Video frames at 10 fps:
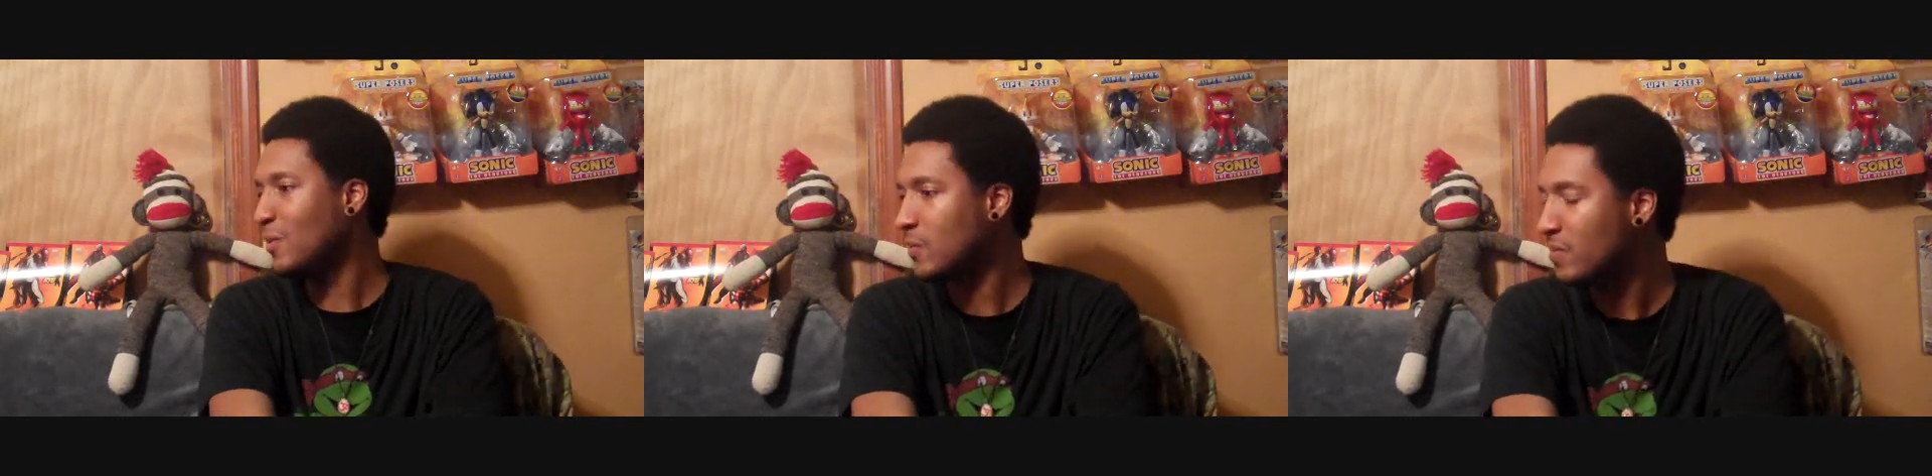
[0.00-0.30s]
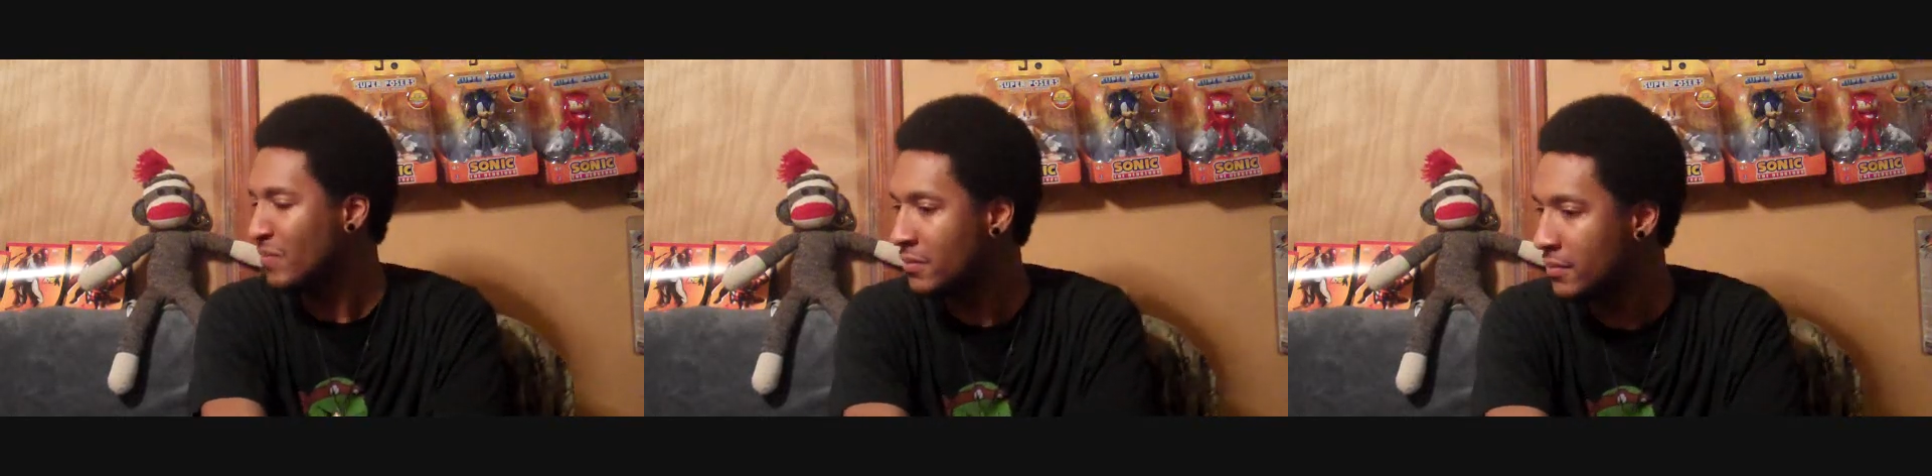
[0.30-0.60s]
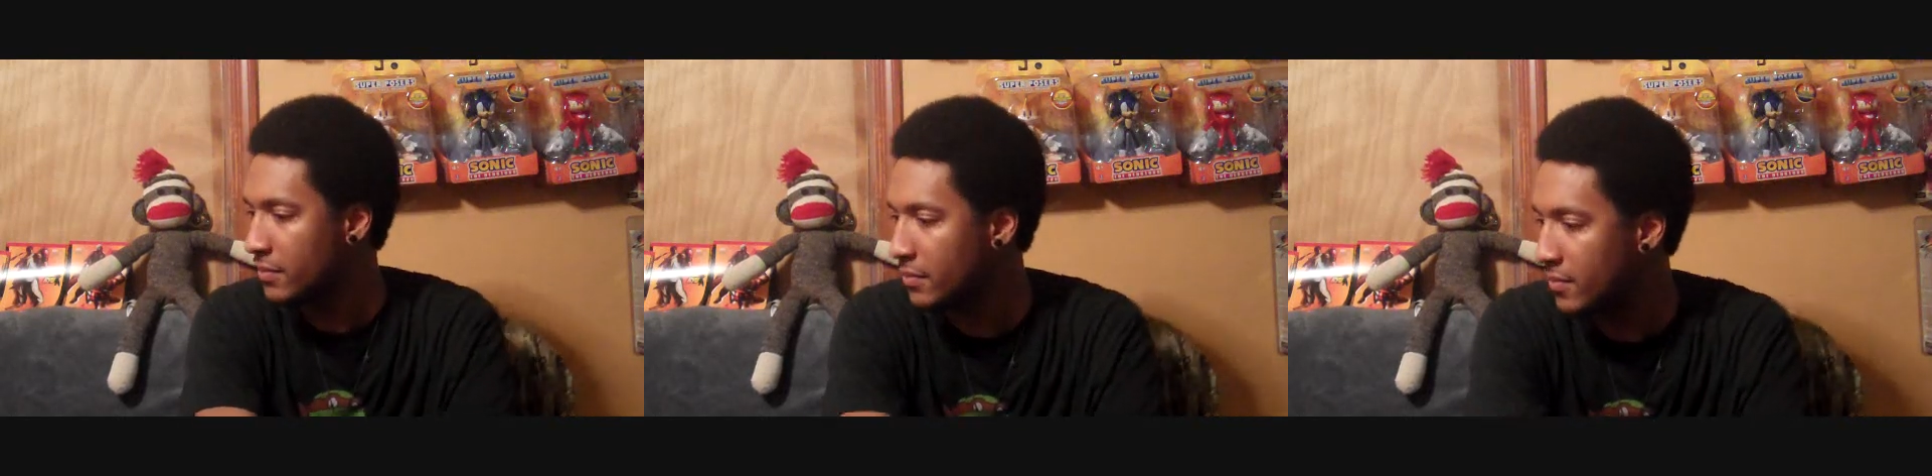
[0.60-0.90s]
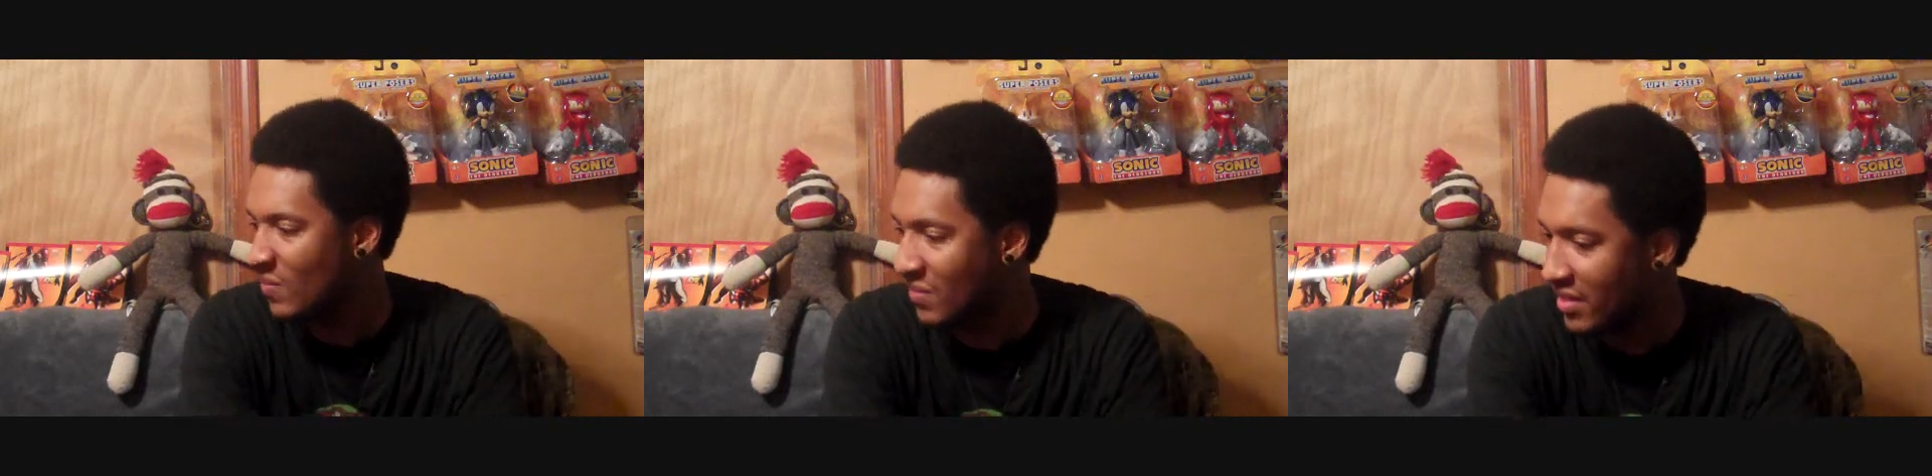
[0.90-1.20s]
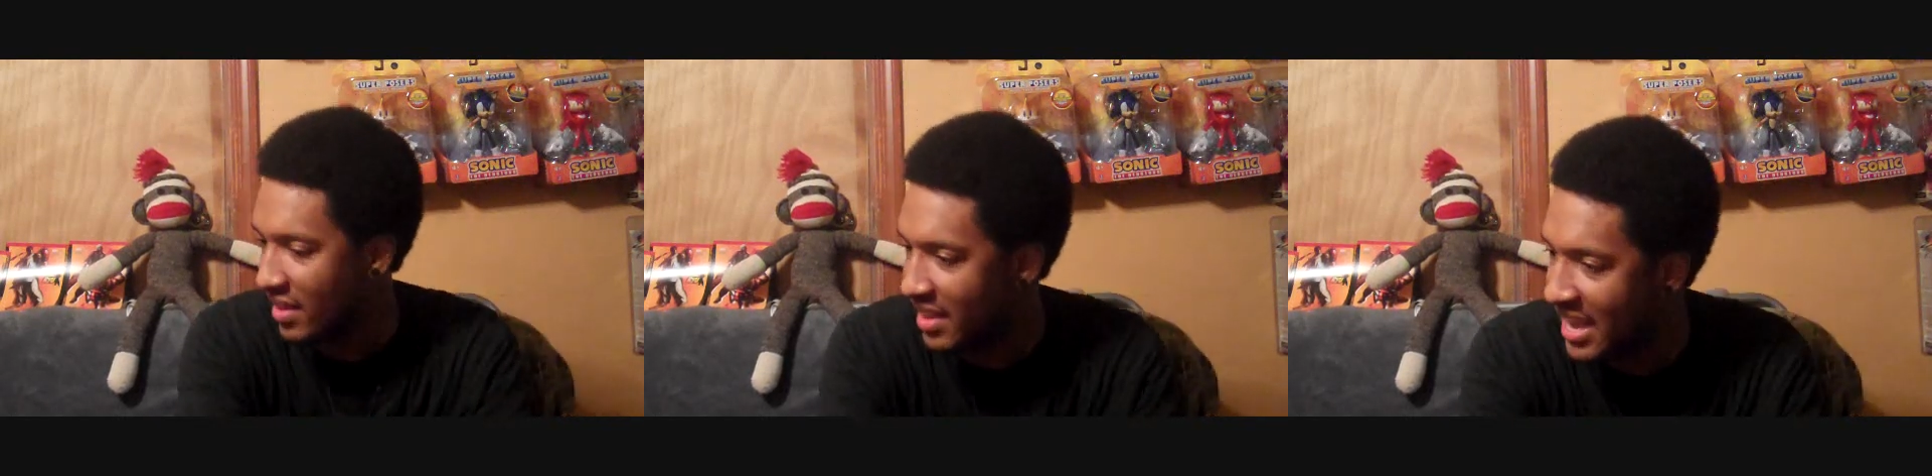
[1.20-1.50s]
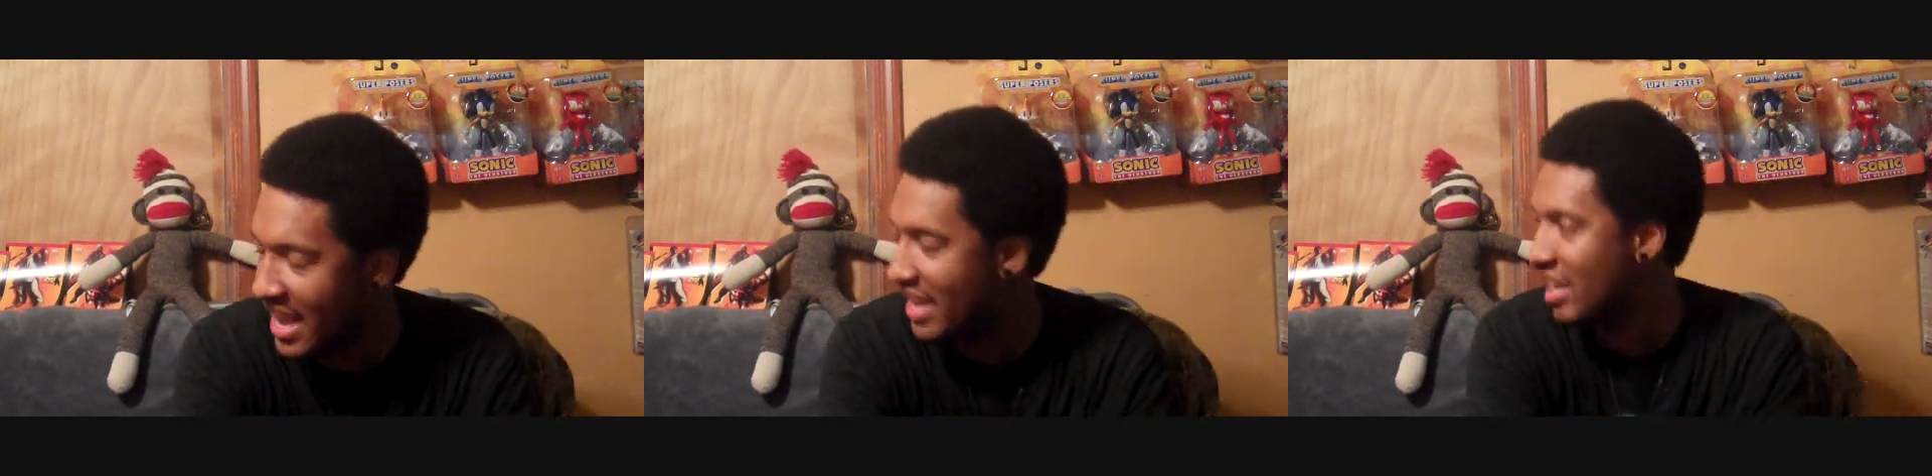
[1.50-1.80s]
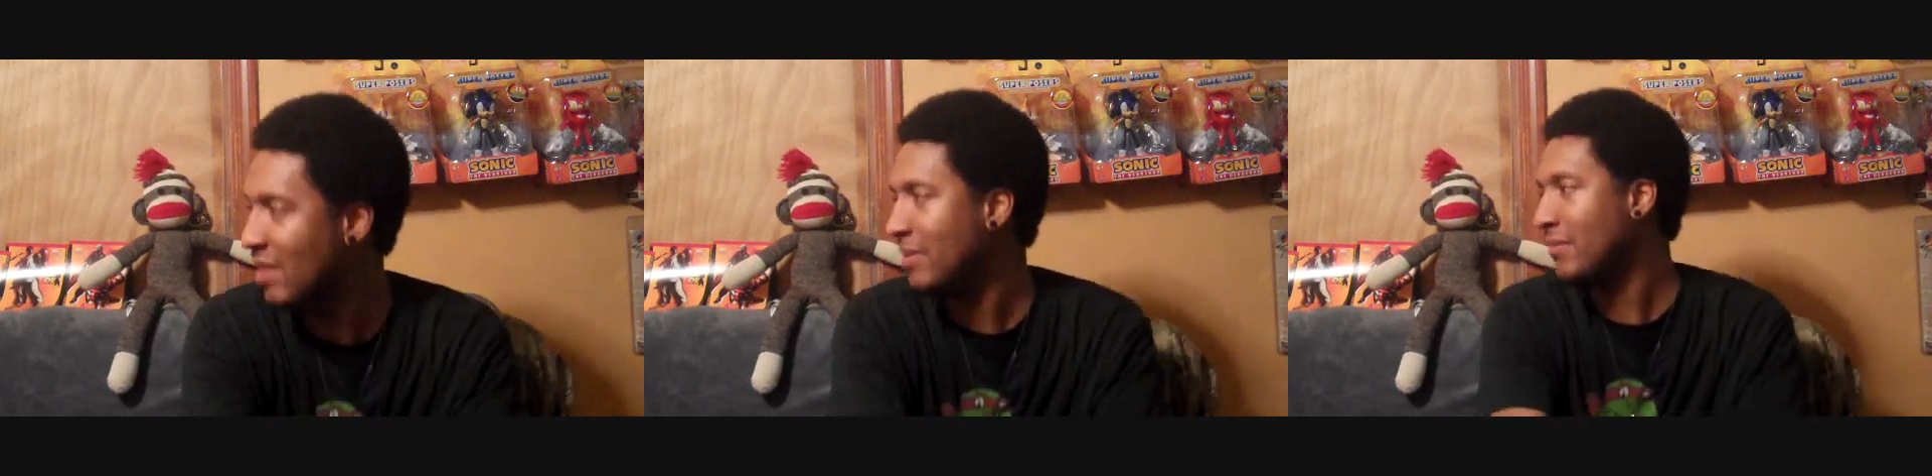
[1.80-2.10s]
If she wasn't in there, I'd be like. Yeah,
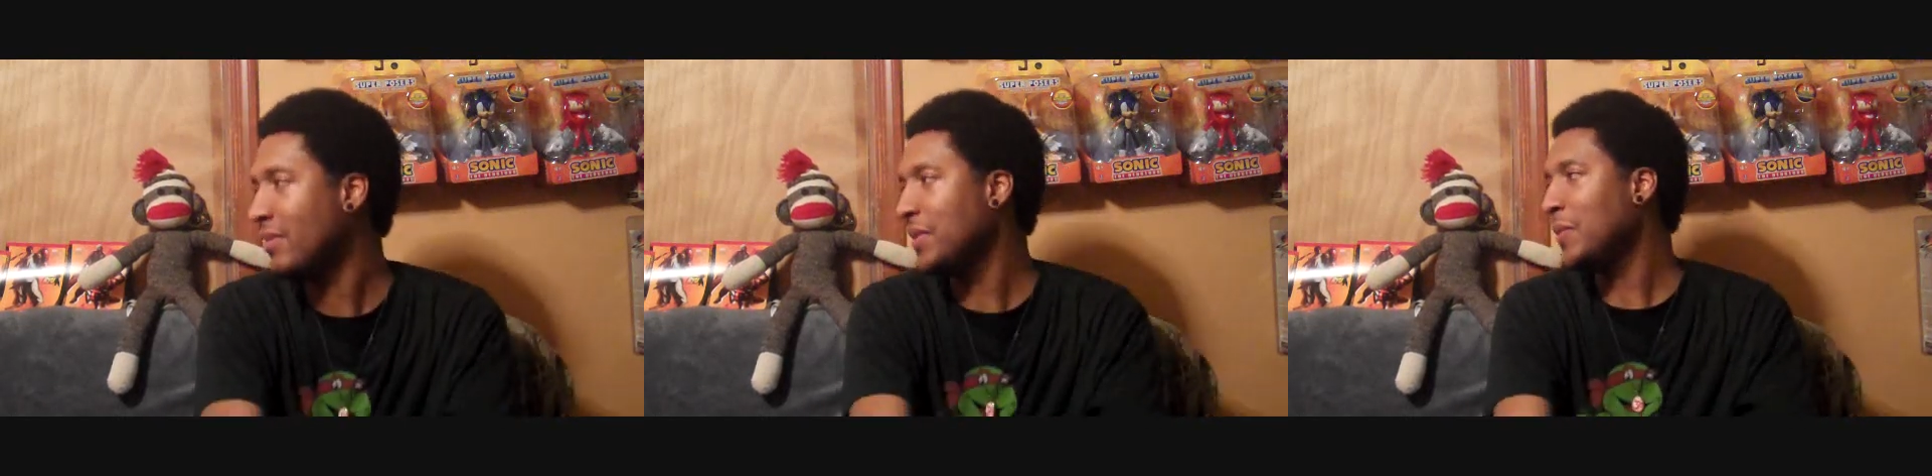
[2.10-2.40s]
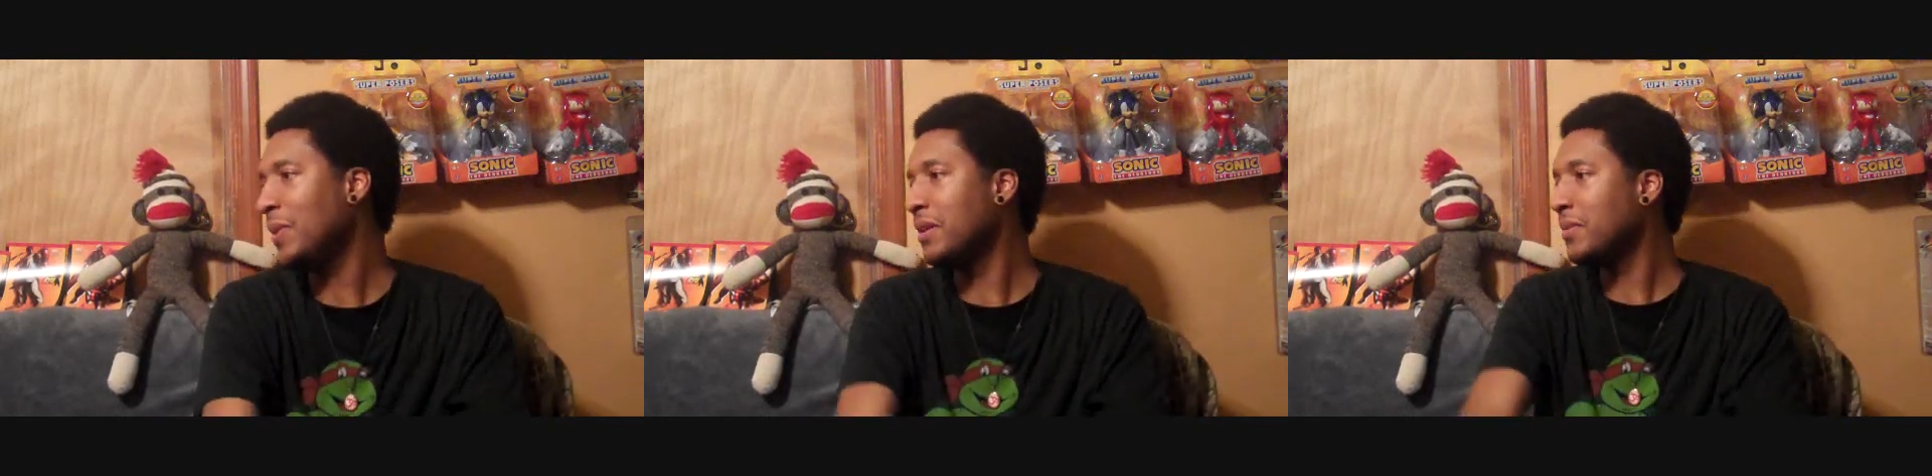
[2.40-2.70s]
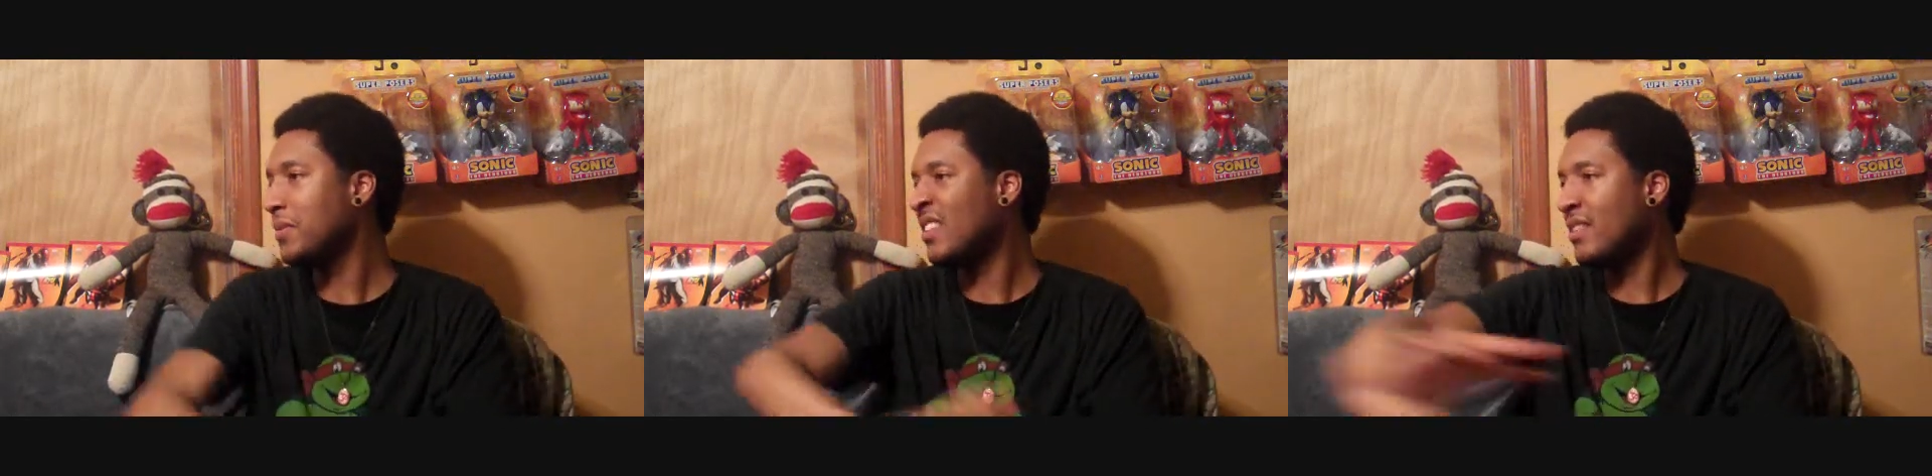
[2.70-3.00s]
you'd have been. You would have.